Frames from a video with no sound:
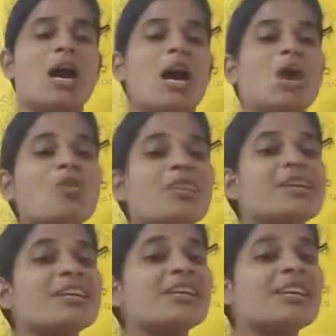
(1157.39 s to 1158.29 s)
How
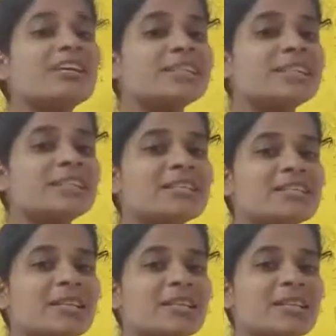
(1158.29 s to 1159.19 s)
many continents
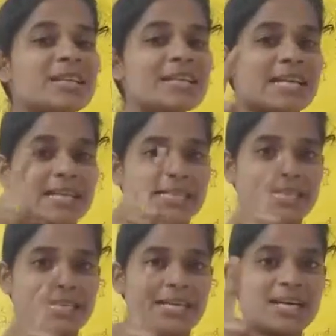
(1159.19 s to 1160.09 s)
are there?
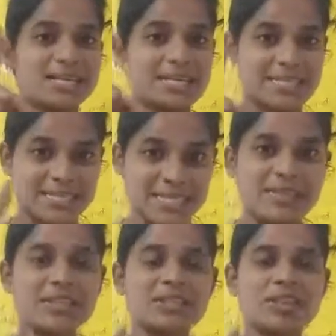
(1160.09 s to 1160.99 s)
There are
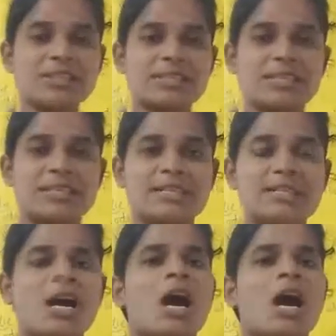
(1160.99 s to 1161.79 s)
7 continents.